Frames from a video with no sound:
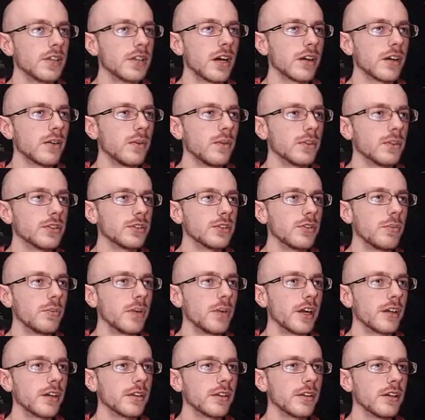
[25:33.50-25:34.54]
not going to,
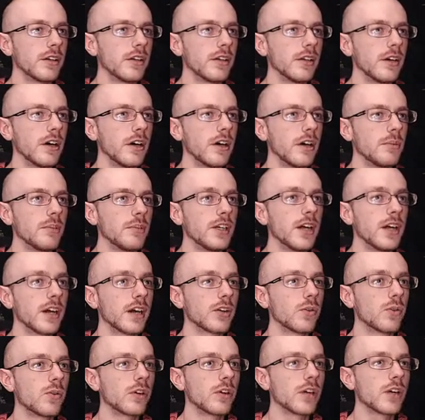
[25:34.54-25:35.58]
apparently. Um, he got a
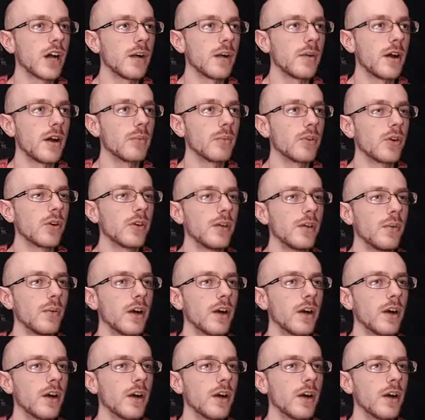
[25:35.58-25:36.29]
corn cob out, bro. He